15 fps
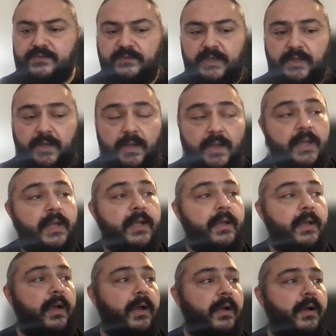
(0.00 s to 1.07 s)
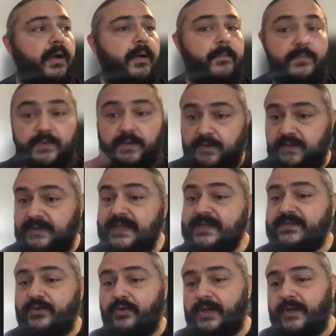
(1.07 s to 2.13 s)
of data. The
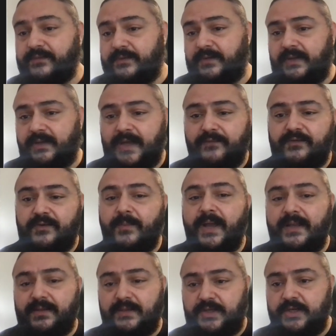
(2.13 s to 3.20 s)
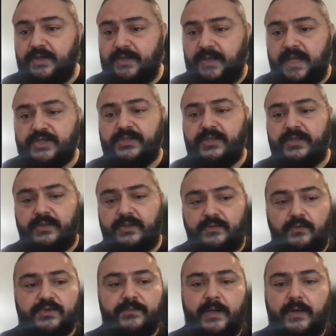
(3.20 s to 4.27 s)
next talk after mine here actually
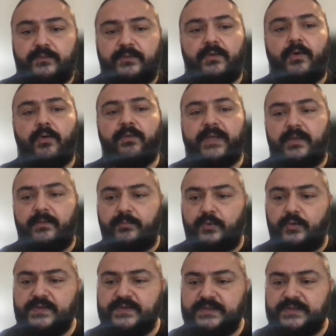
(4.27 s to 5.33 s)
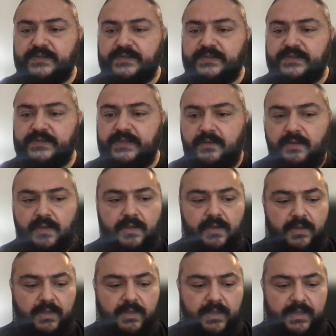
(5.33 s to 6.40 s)
talks about online processing.
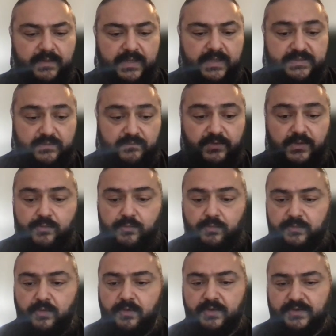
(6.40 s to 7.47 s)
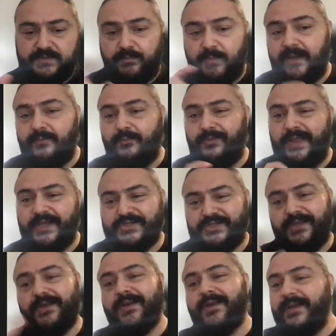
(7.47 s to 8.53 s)
And that's a really cool talk because mine will
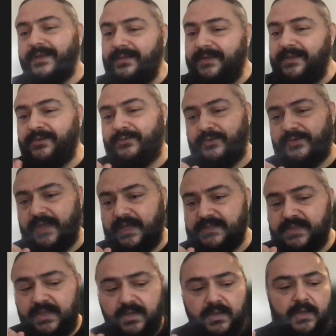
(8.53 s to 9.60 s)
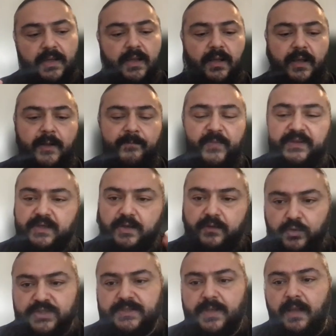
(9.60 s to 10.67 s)
actually lead into it nicely. And there are, of course,
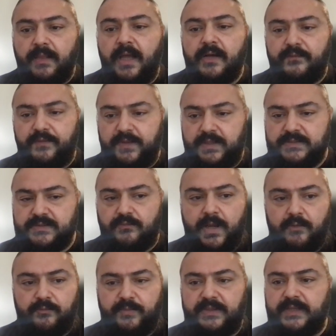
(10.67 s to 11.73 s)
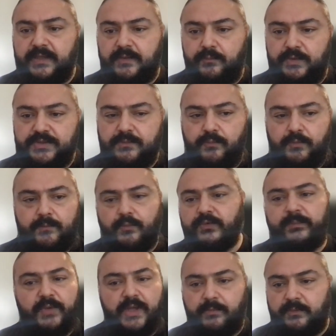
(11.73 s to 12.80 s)
a lot of things around big data which we won't be
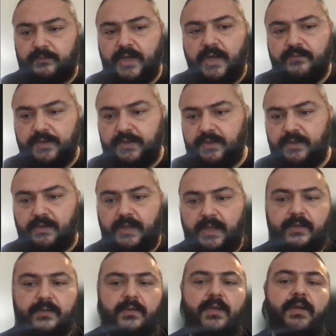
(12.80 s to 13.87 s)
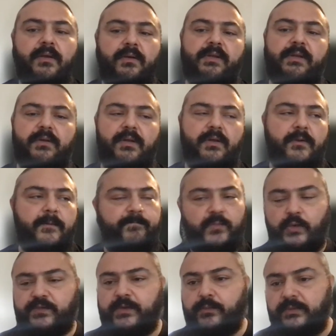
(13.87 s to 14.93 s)
able to cover here, like
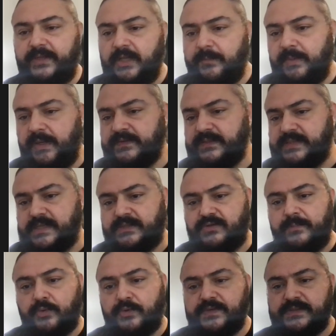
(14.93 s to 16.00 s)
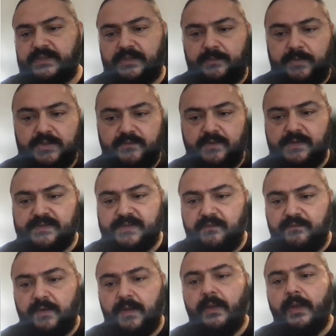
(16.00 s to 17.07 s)
NoSQL databases and stream processing and a bunch of other
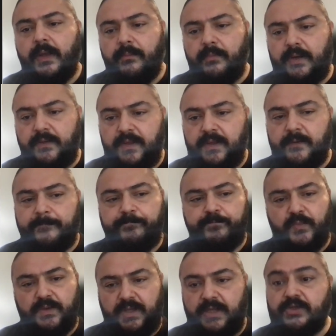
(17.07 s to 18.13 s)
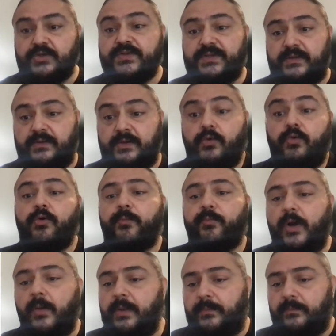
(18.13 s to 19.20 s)
stuff. But I think the core
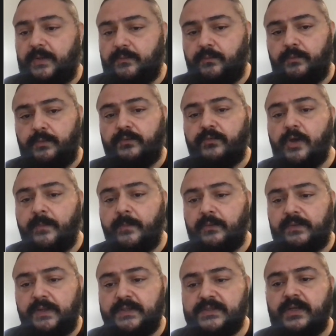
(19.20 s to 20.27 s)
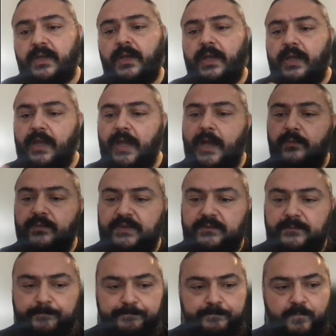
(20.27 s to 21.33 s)
problem that we want to talk about is how
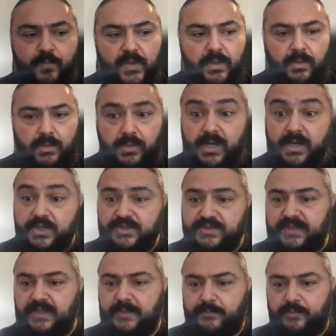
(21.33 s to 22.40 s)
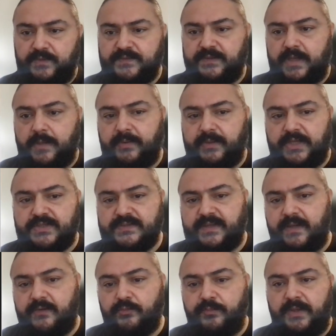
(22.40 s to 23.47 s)
did large data processing applications
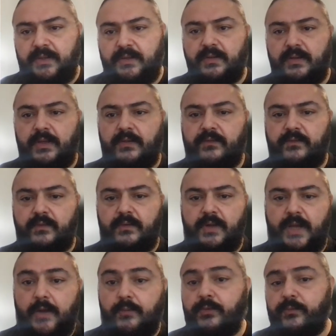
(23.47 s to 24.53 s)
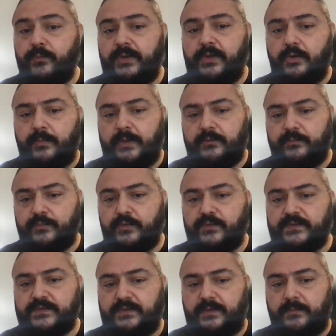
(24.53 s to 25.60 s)
came to be, and how would we go about
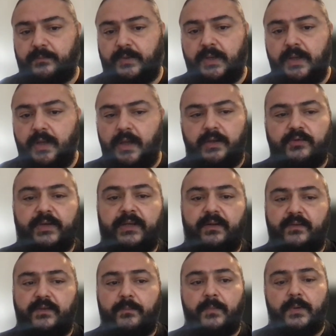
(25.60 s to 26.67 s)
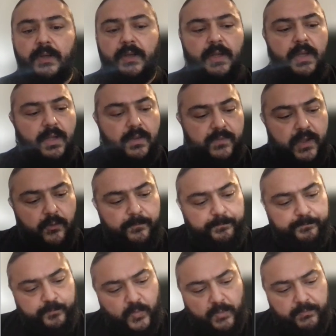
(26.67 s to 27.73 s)
processing them, creating them?
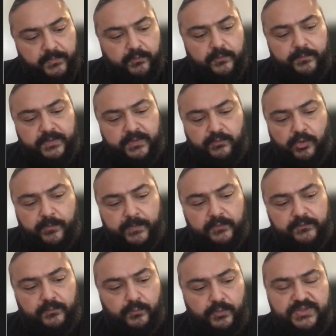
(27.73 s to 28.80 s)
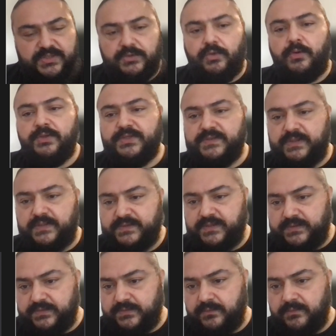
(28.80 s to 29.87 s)
Now, before we can talk about which technologies
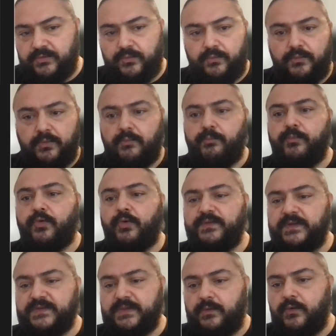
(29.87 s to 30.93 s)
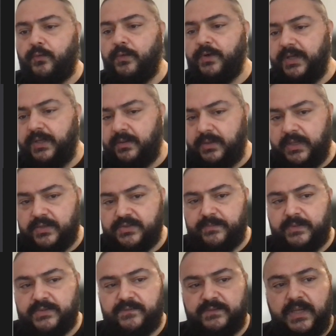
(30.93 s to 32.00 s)
exist to process and query large
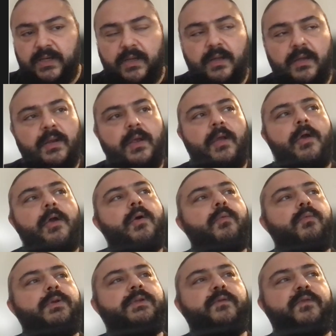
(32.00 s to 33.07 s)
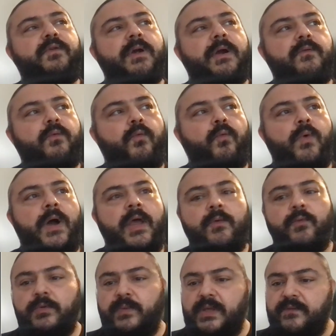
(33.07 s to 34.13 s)
amounts of data, we need to figure out why
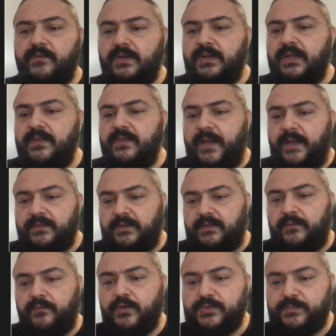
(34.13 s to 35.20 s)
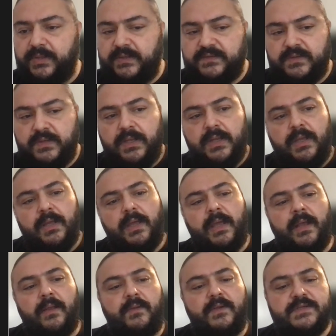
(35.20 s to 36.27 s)
would we even need that in the first place.
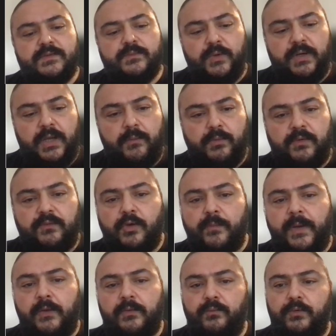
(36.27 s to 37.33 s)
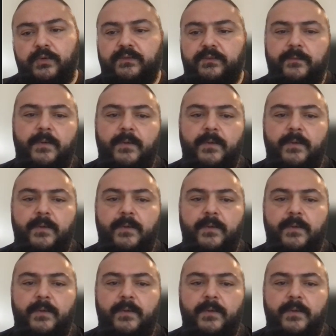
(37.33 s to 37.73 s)
And this is where I want to talk about what